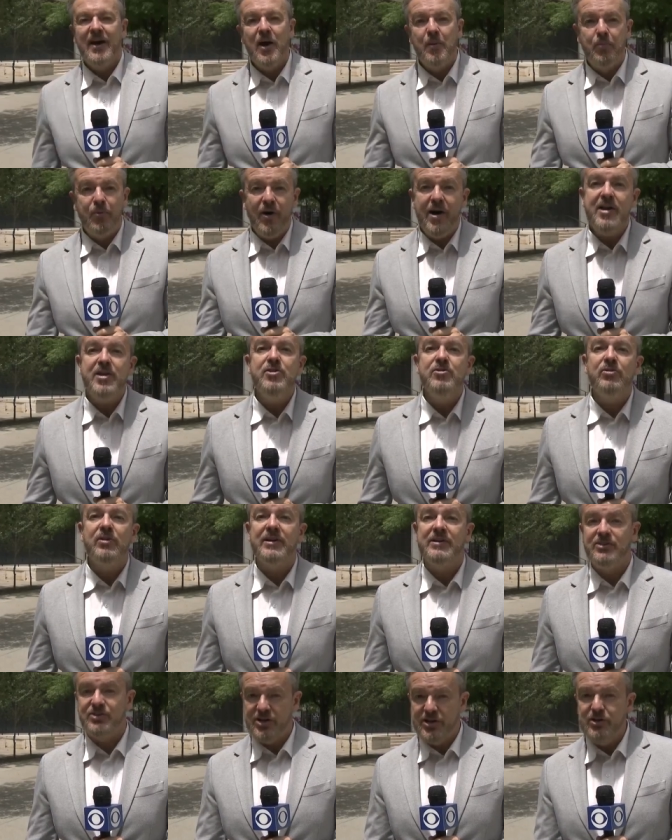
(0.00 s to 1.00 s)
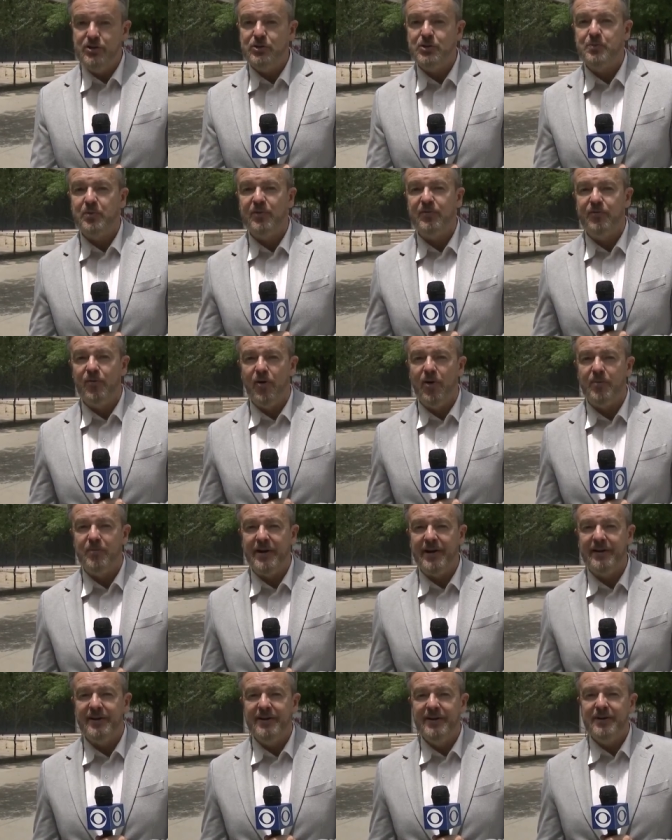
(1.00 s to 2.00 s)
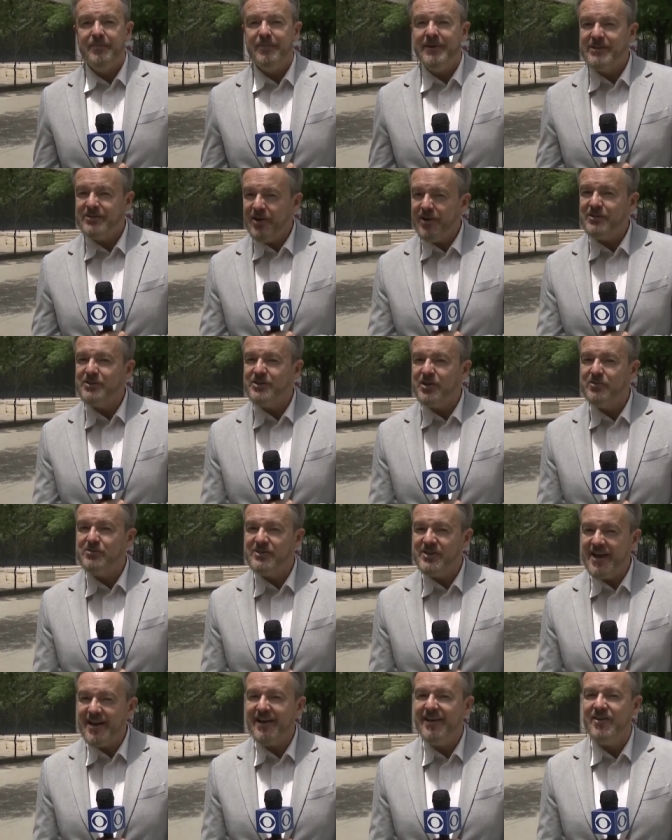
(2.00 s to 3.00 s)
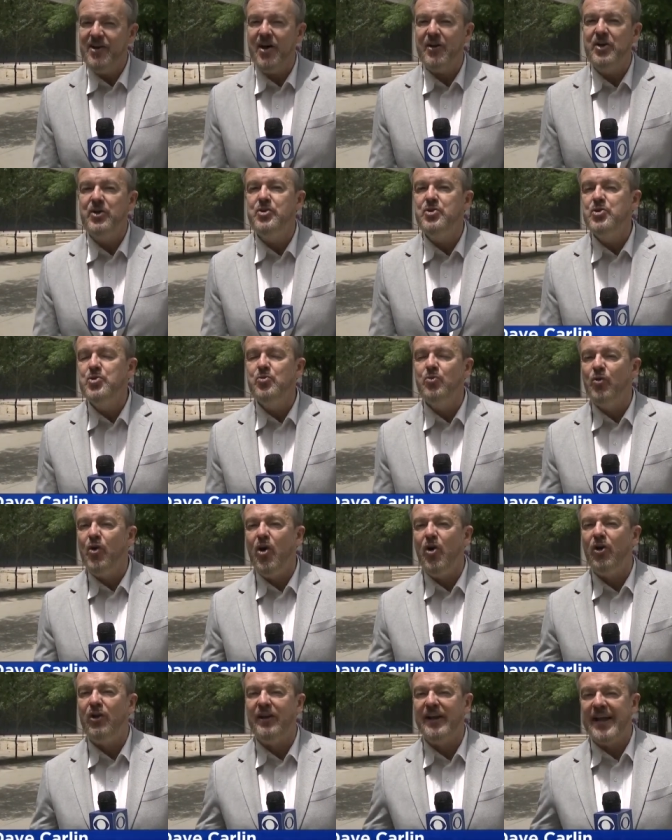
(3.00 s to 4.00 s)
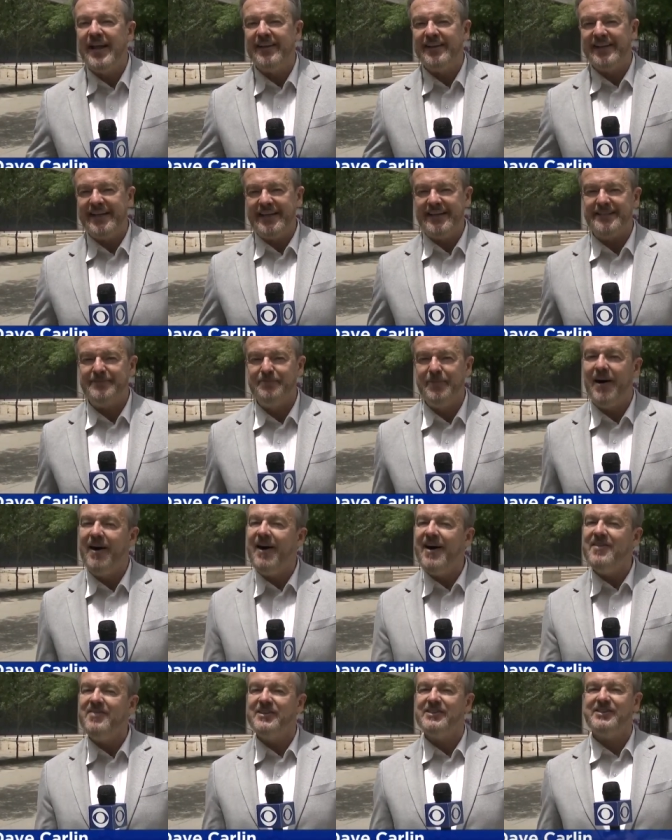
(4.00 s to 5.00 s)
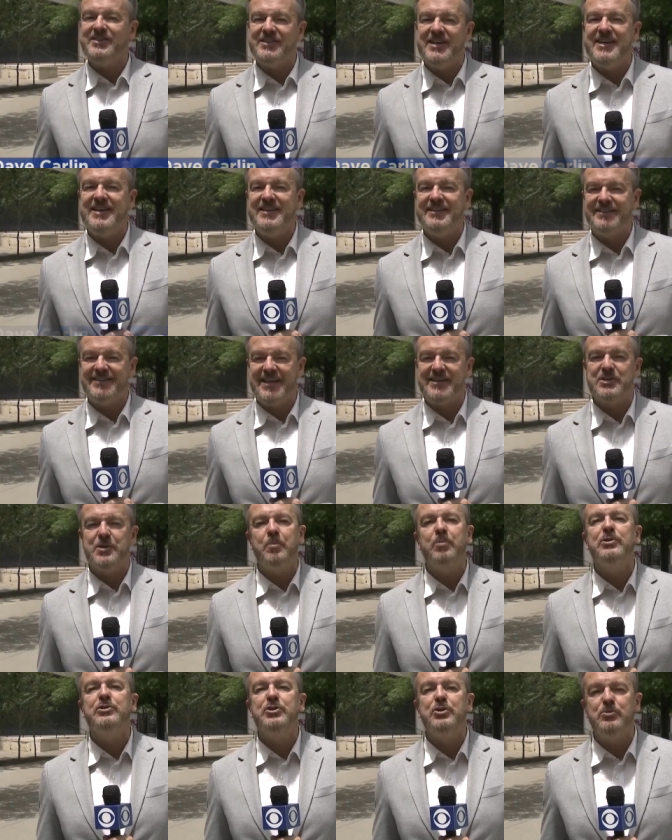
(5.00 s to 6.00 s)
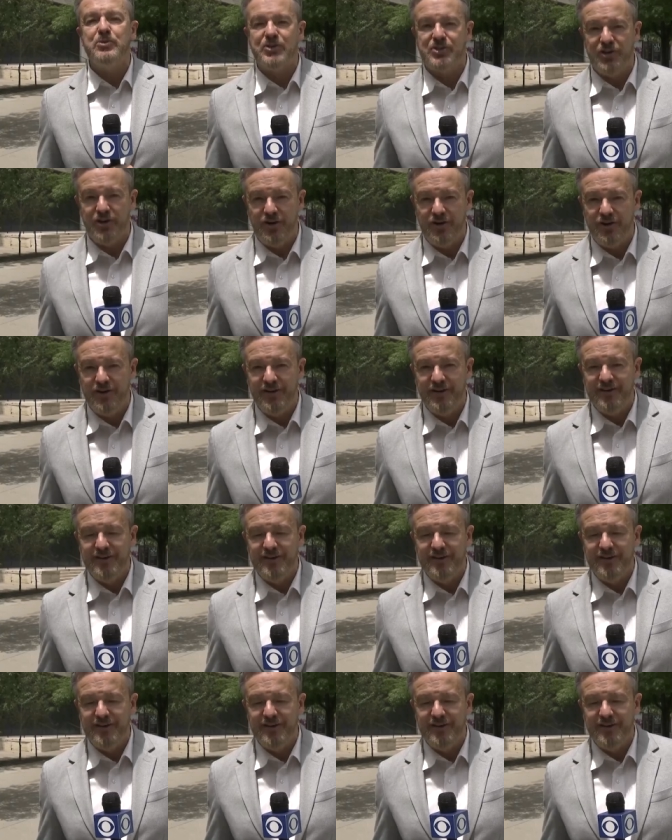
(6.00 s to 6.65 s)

Abreu continues performing. He's also taken on a new role lately, behind the scenes as a producer.